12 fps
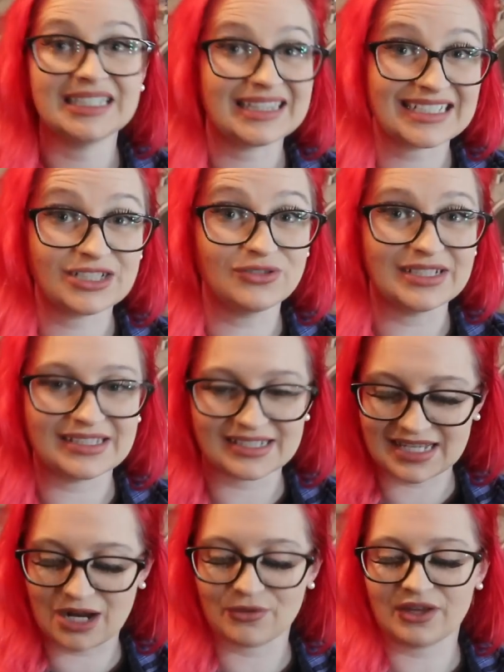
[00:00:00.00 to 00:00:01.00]
They're not in the
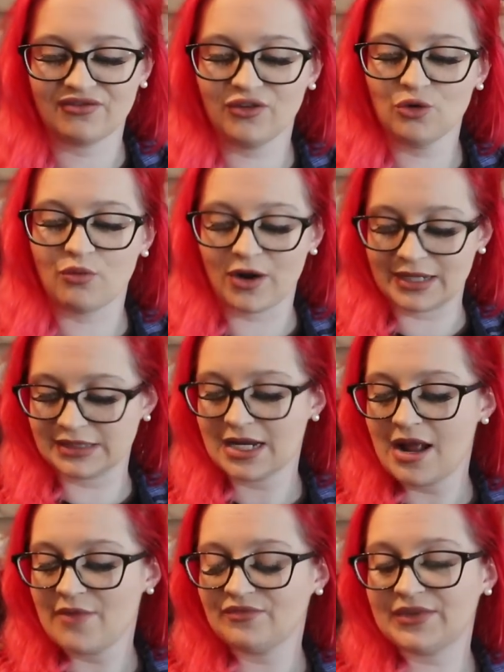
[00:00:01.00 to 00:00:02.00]
sale, they're full price.
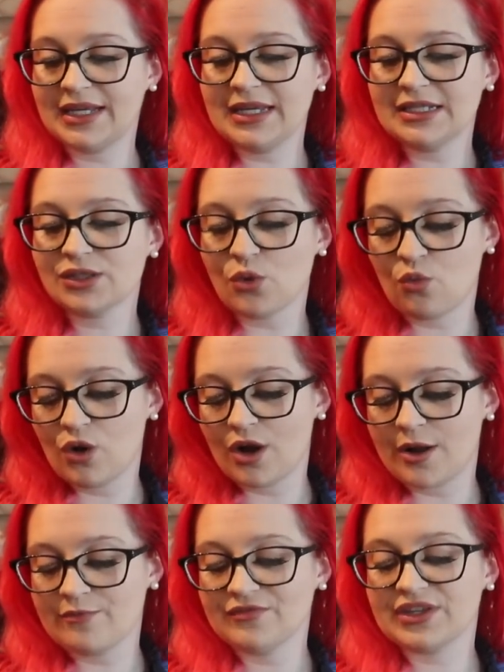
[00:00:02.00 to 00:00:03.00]
These
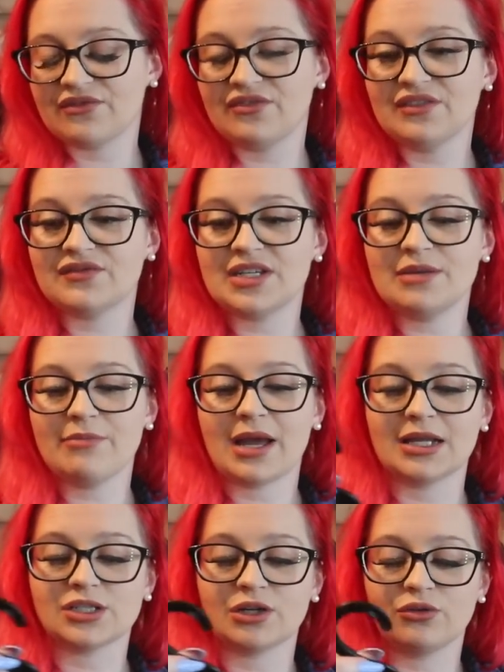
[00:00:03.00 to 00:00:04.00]
were fifteen
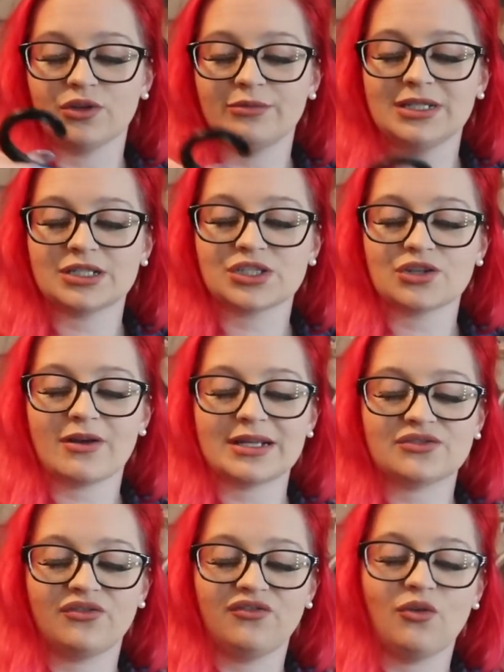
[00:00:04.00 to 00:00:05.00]
pounds. I got them in a
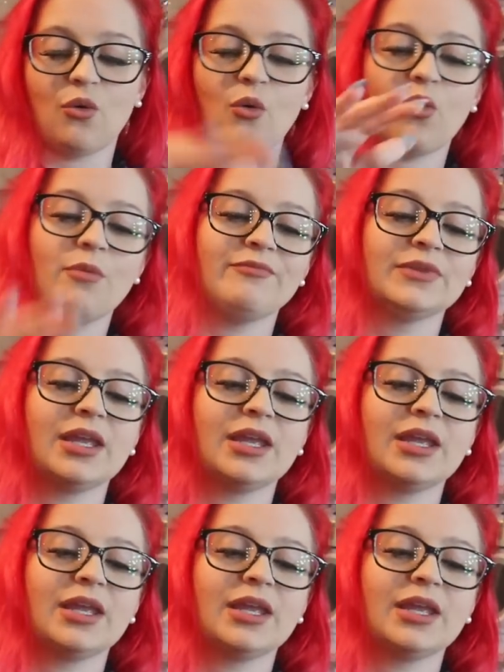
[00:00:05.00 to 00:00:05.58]
size four.